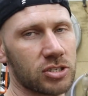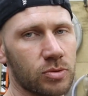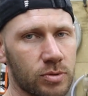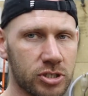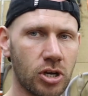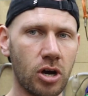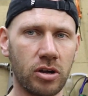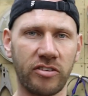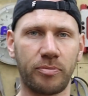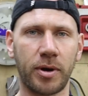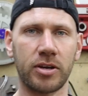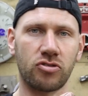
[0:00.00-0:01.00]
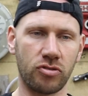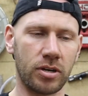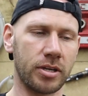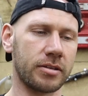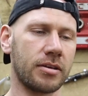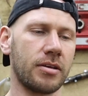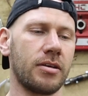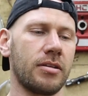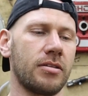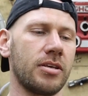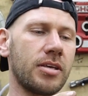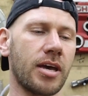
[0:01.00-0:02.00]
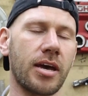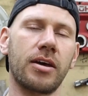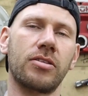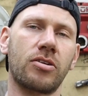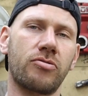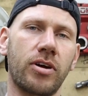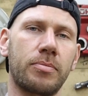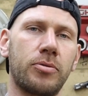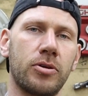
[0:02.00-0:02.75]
So we'll start off by drilling the crank